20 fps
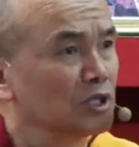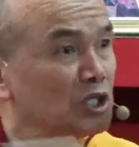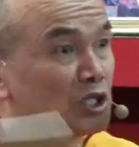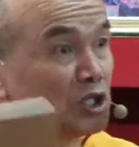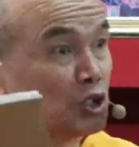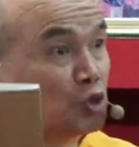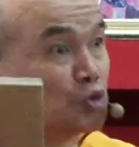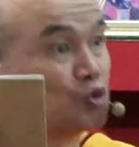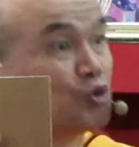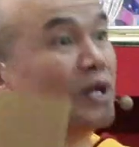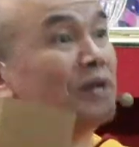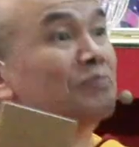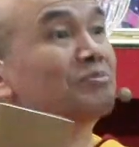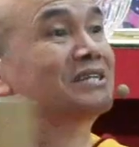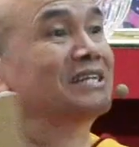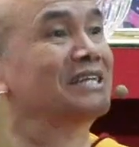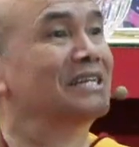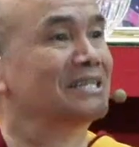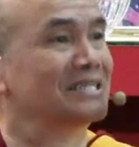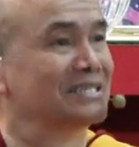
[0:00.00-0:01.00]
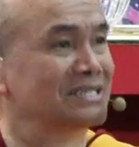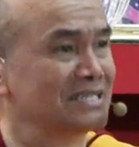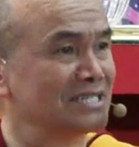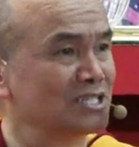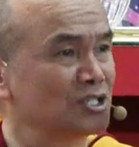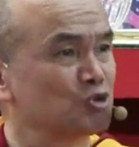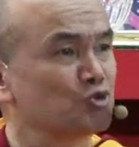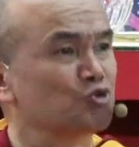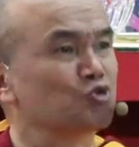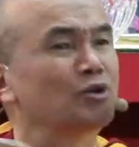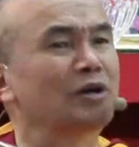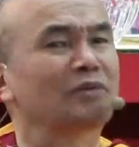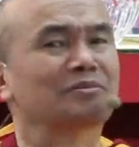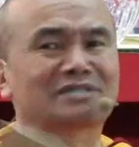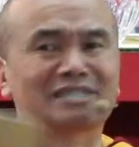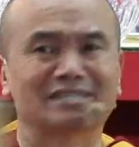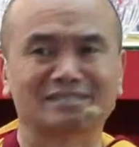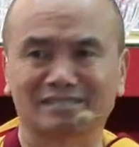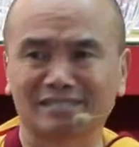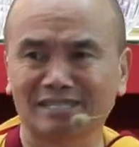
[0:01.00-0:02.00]
The two emptinesses, two
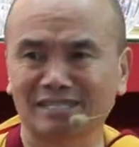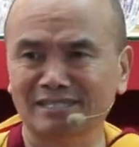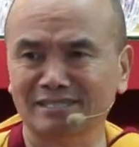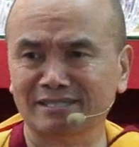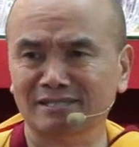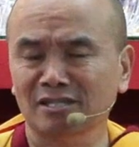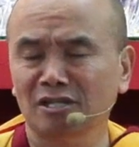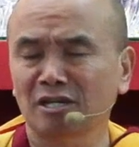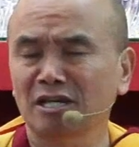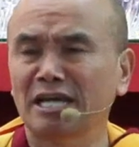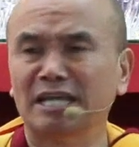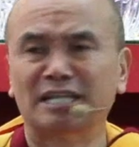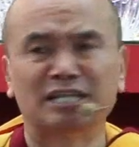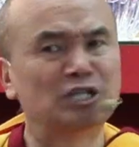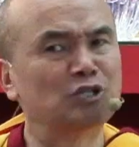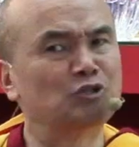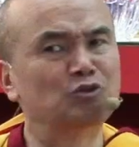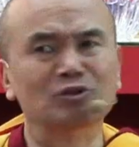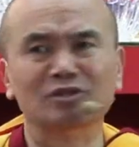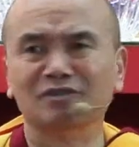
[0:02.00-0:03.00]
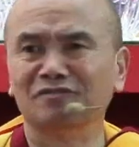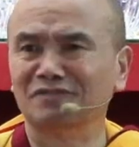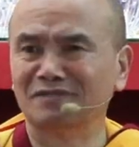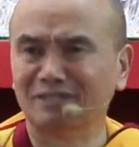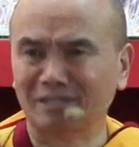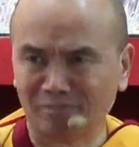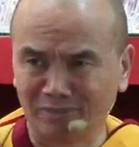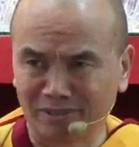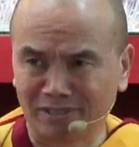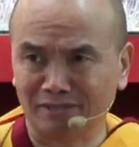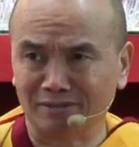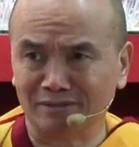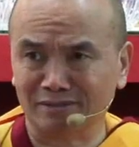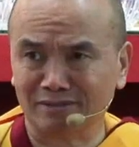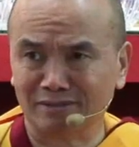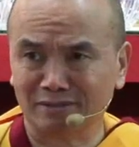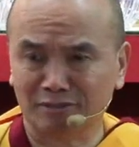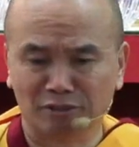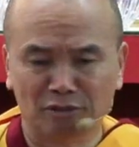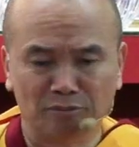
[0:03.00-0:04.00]
absences, they don't have
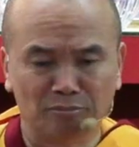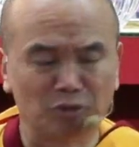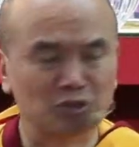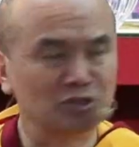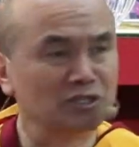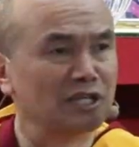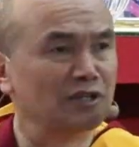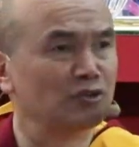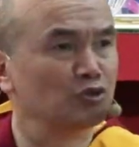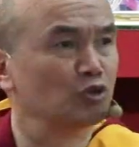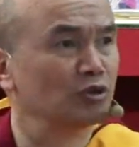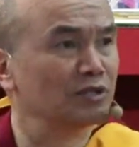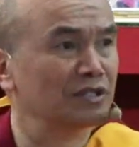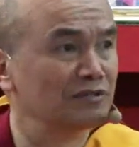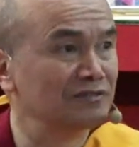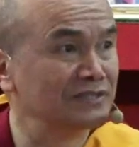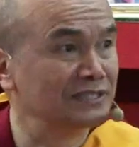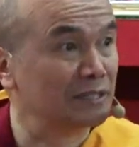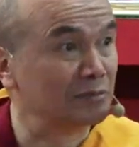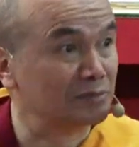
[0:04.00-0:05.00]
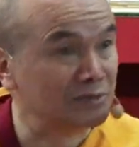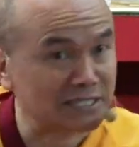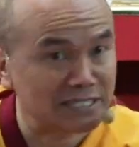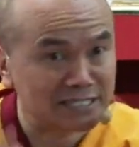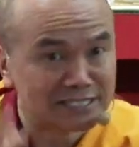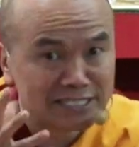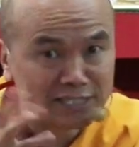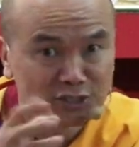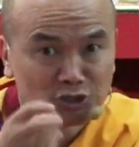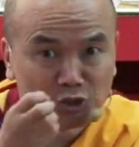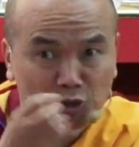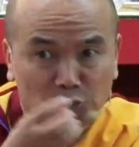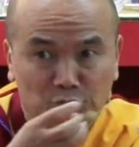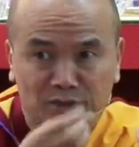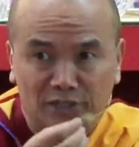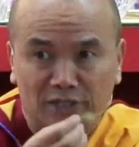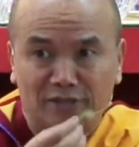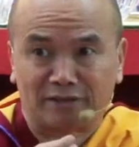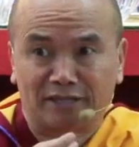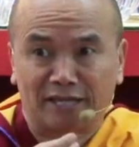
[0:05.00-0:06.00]
substance. Because they don't have substance as an
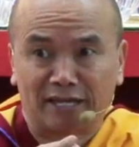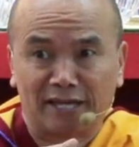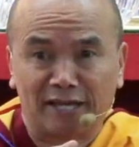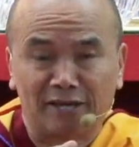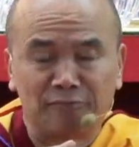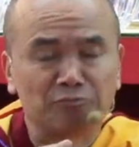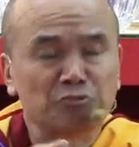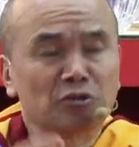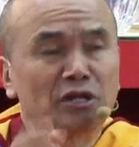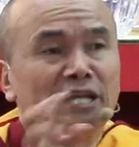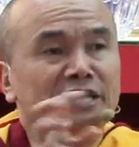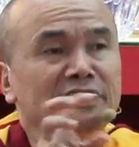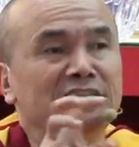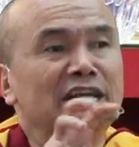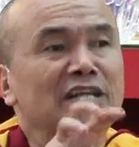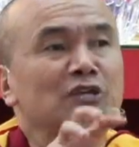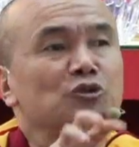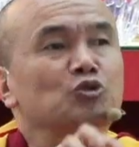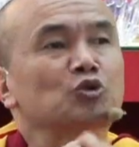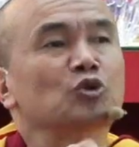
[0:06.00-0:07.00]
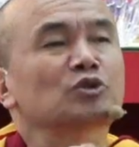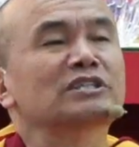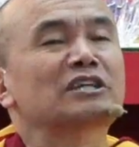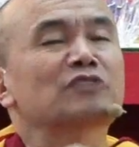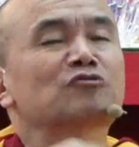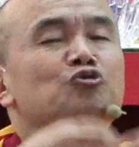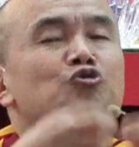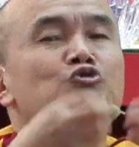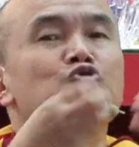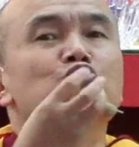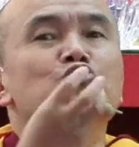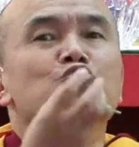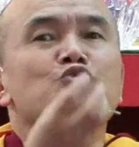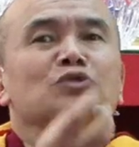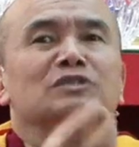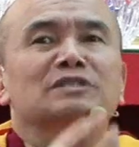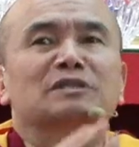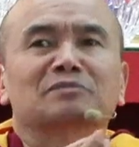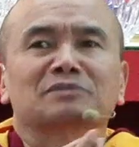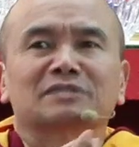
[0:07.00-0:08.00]
object there, they don't have two
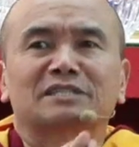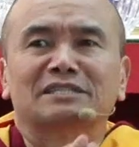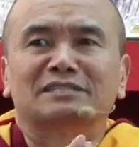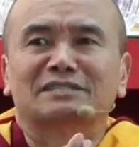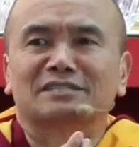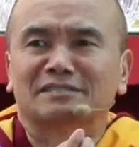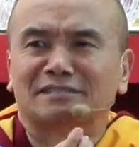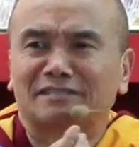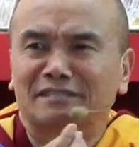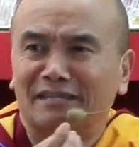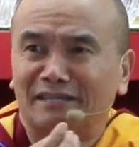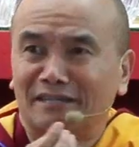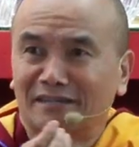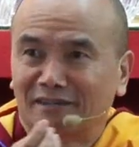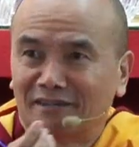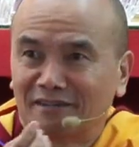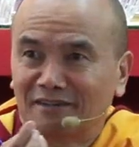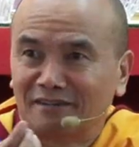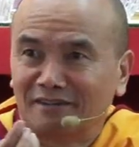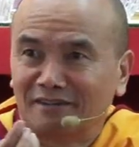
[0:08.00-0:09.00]
substances there.